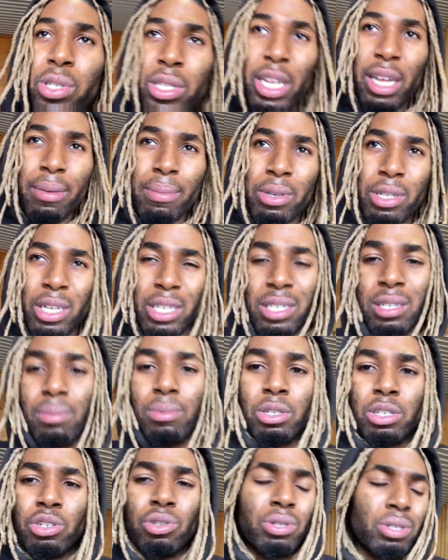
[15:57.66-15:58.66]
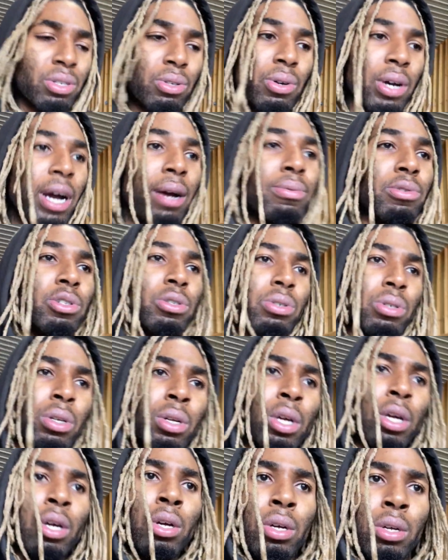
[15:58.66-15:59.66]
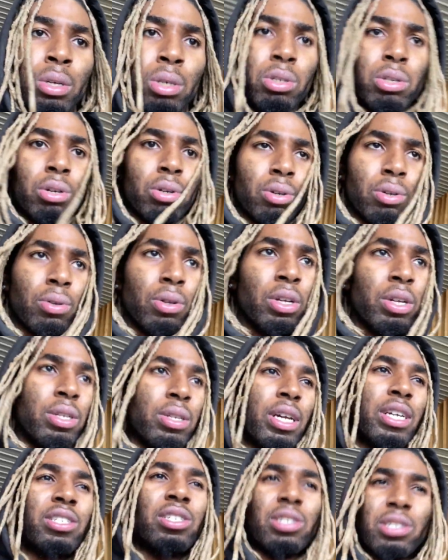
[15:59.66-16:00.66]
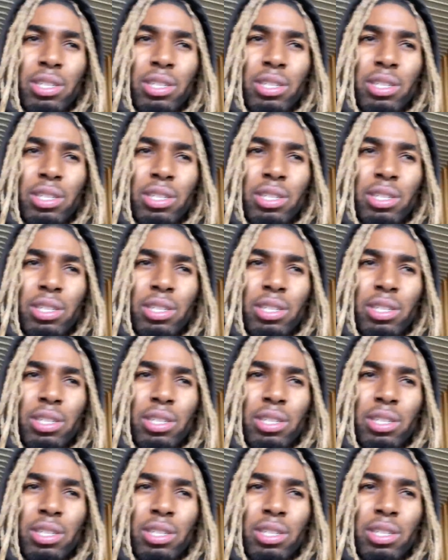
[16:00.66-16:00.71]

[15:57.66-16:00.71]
that, but that's something that you can do optional. So that's just